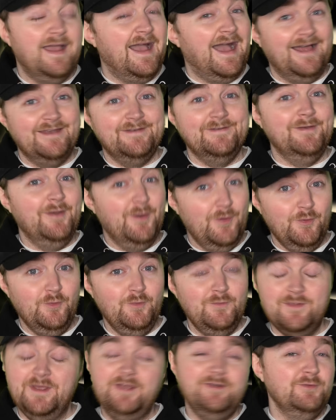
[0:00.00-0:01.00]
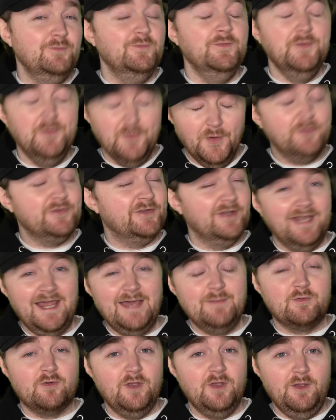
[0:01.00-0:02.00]
And no, they do not
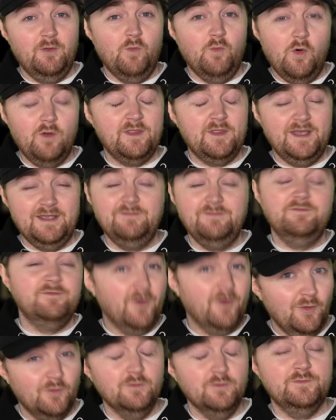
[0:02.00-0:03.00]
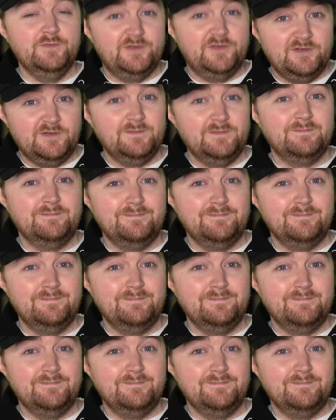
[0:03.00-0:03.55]
elaborate on what that involves.